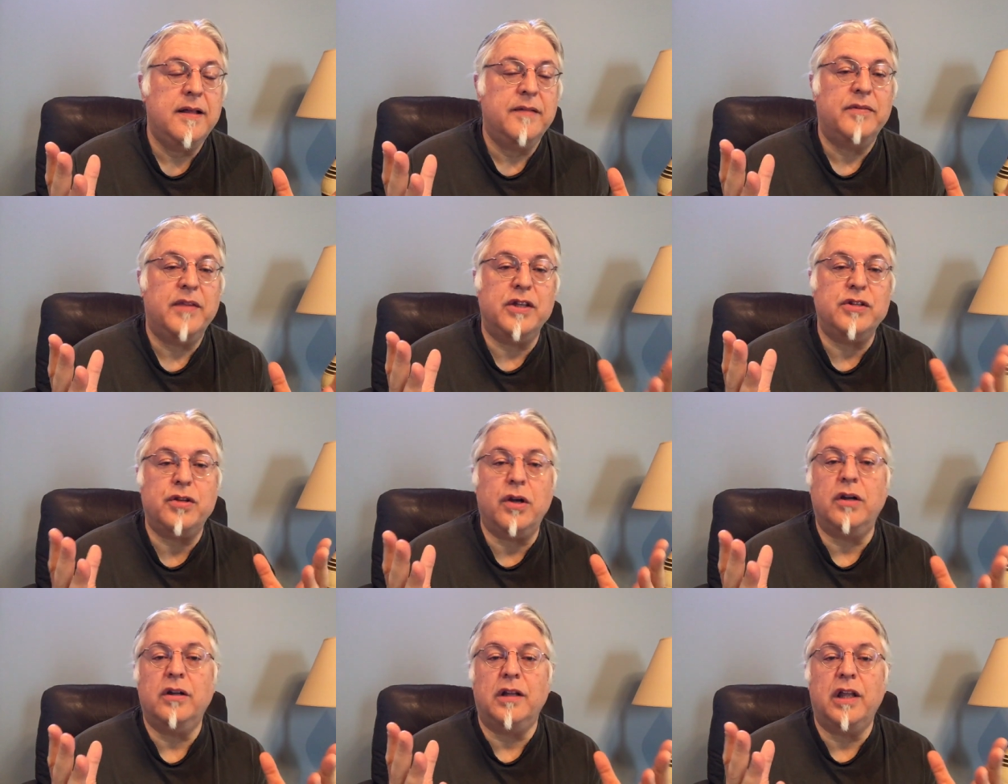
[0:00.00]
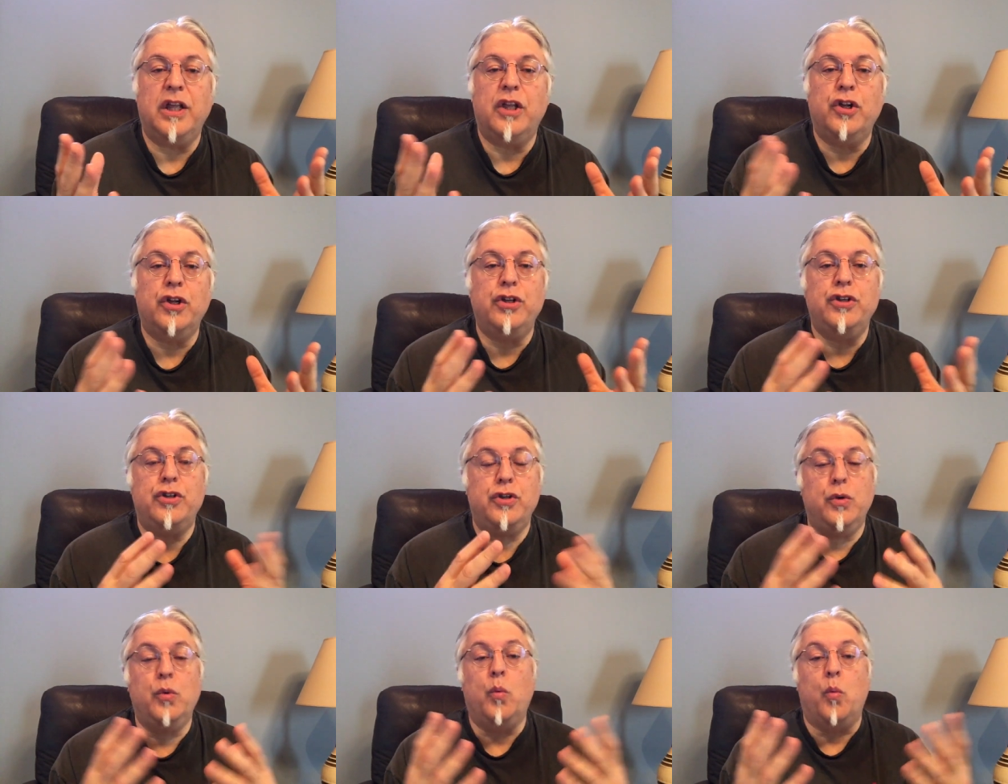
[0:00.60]
They certainly
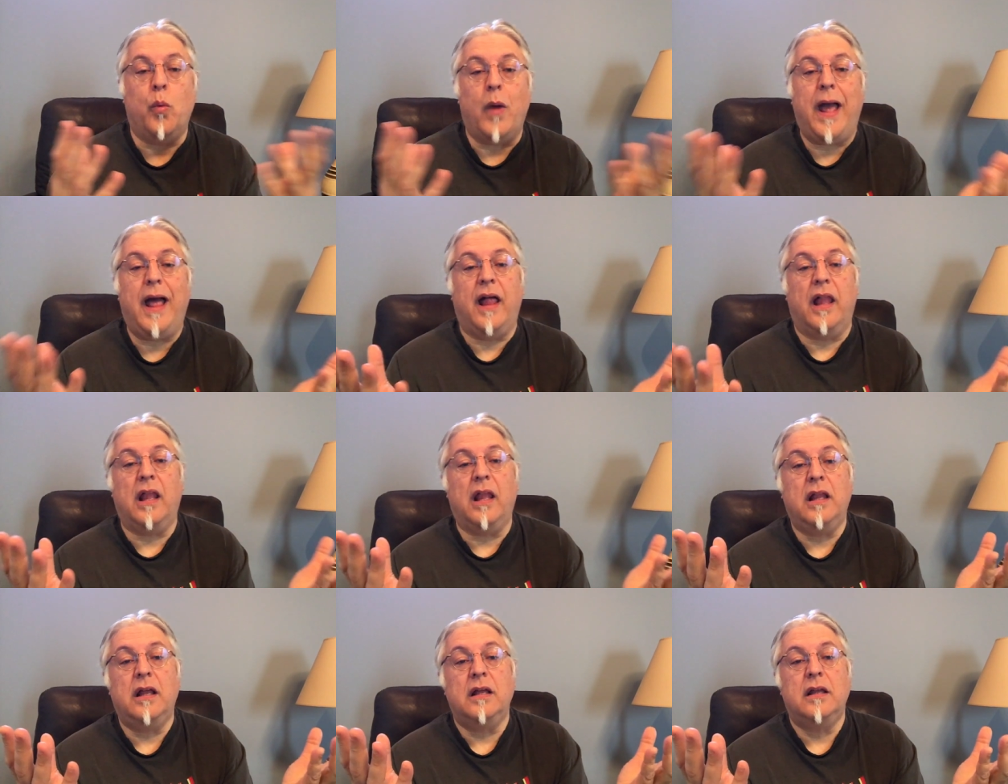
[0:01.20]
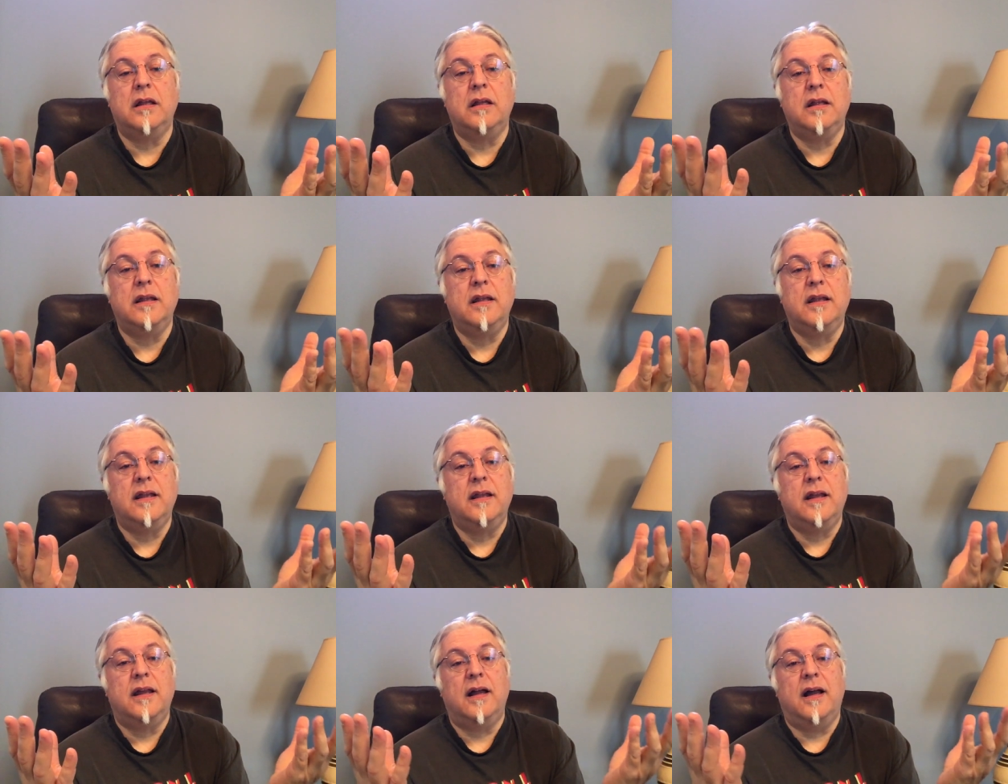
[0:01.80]
could do well
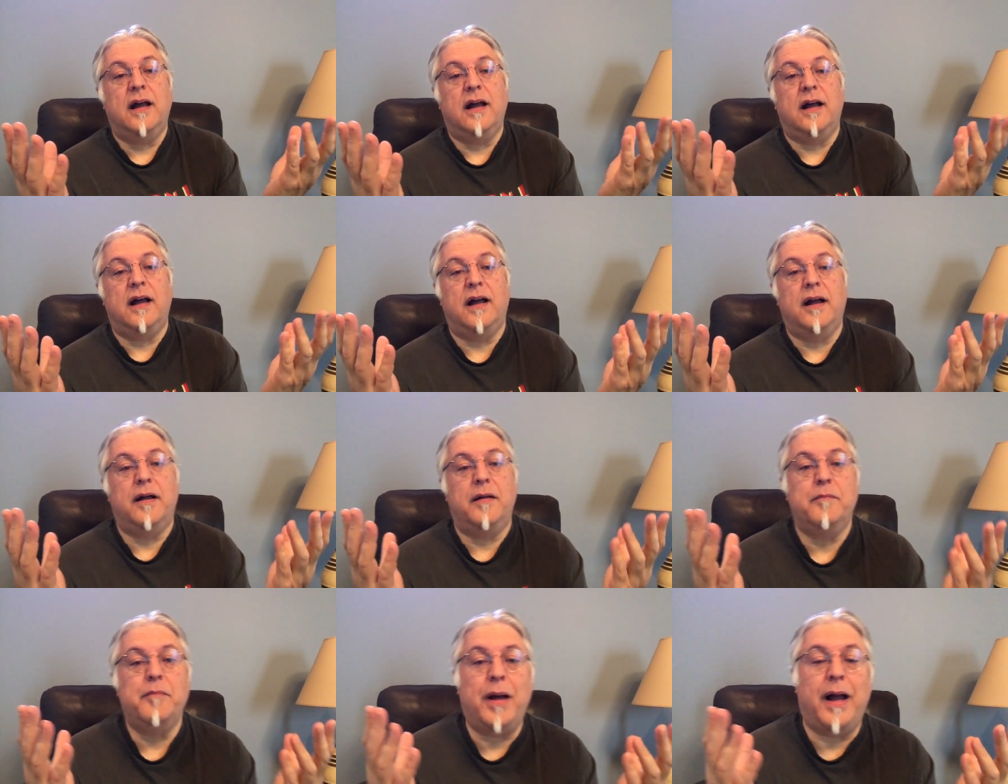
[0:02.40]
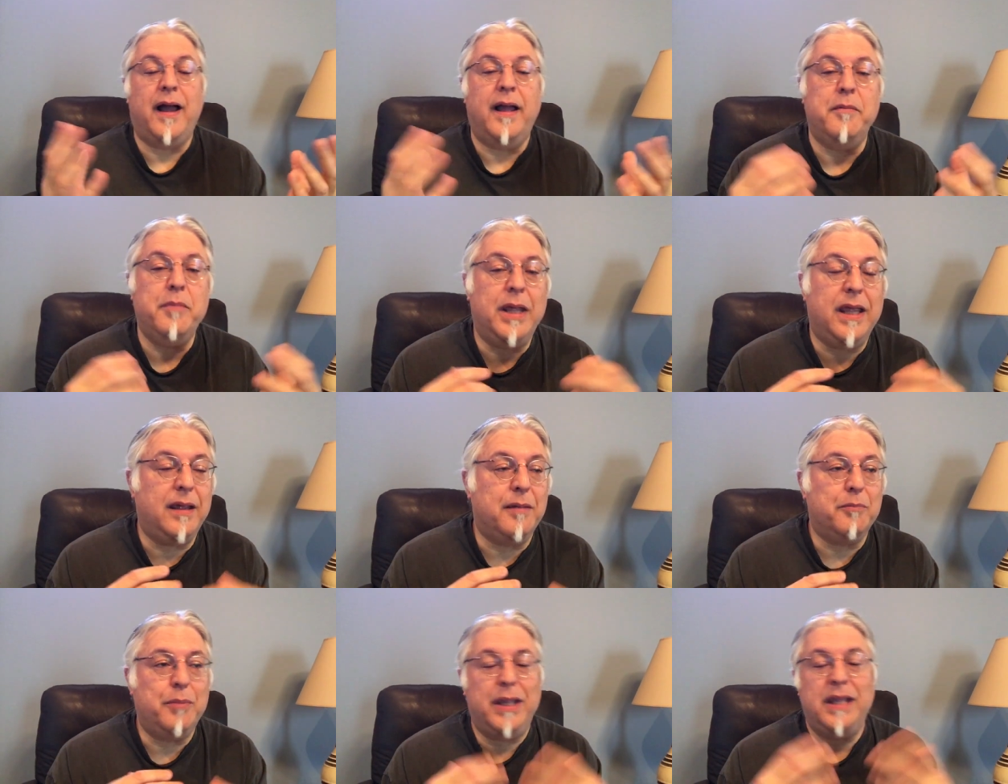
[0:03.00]
by
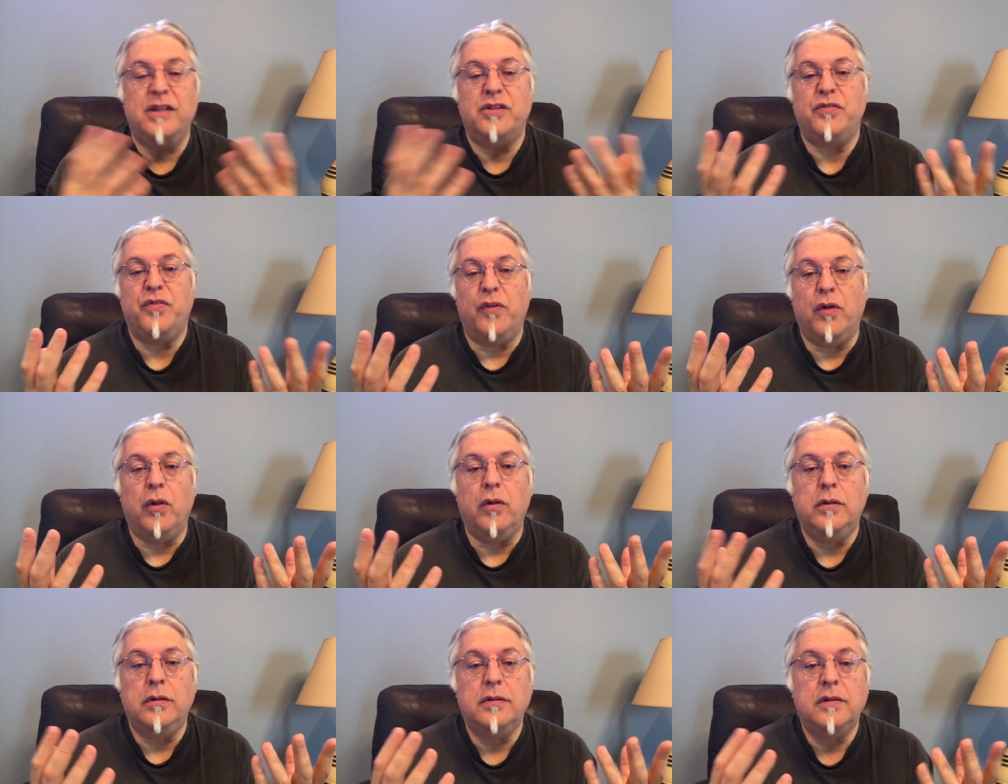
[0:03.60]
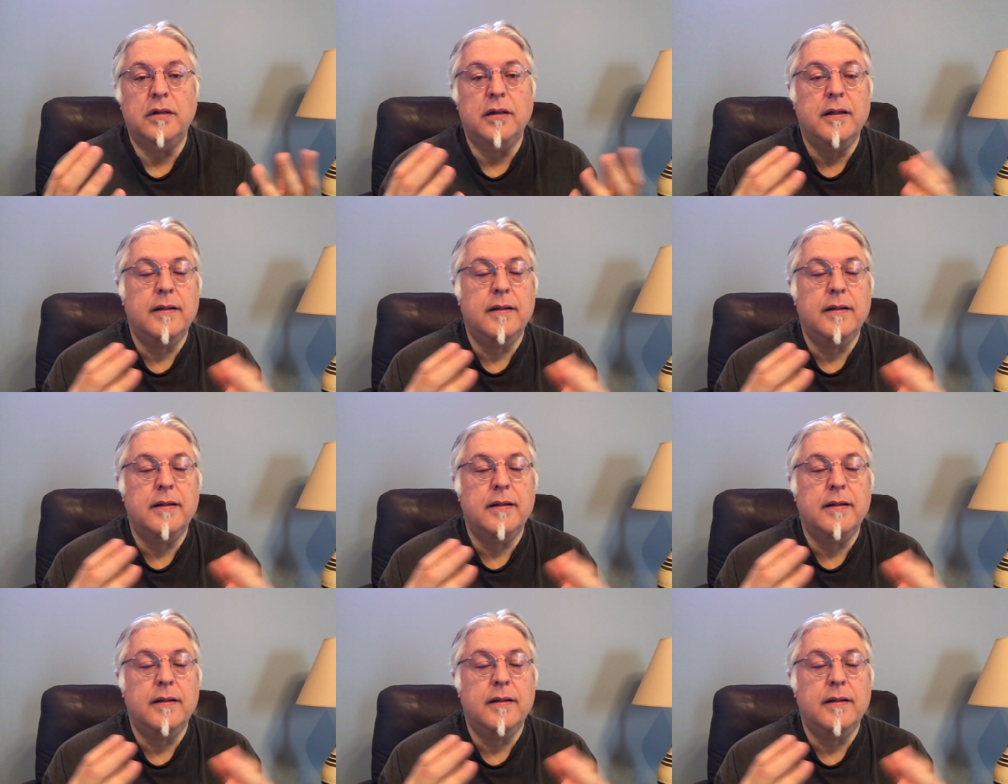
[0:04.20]
being peaceful.